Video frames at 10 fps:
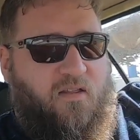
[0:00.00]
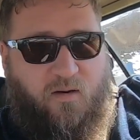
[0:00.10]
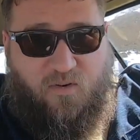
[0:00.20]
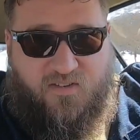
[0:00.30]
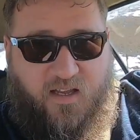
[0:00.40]

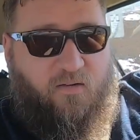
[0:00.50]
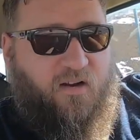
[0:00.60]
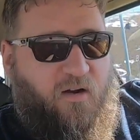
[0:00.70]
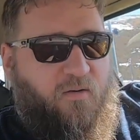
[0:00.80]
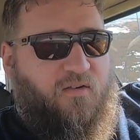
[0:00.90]
thing. We'll see how
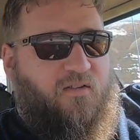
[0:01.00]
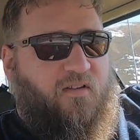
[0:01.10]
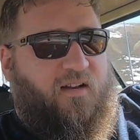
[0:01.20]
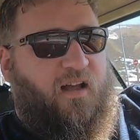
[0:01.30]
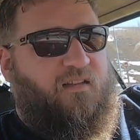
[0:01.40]
it goes.
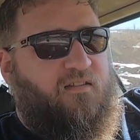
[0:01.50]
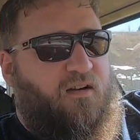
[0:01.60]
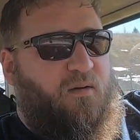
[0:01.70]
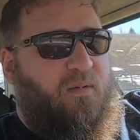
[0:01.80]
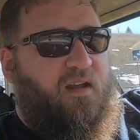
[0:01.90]
Like, that's
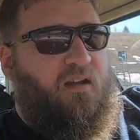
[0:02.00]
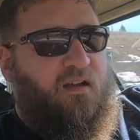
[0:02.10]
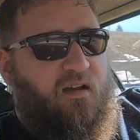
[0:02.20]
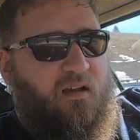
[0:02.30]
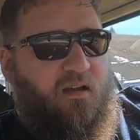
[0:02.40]
going to be,
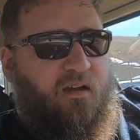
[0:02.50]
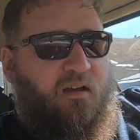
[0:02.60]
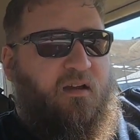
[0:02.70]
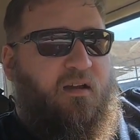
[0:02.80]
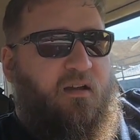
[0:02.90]

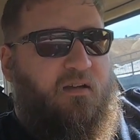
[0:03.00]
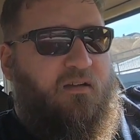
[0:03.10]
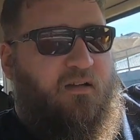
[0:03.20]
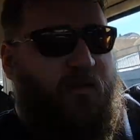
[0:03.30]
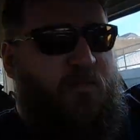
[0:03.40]

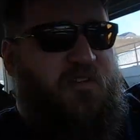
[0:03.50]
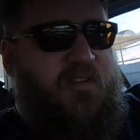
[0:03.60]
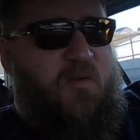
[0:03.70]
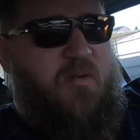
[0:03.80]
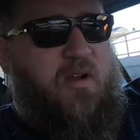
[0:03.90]
like, we'll
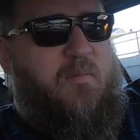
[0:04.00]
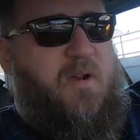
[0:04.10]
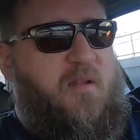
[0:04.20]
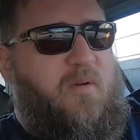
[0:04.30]
see where we are money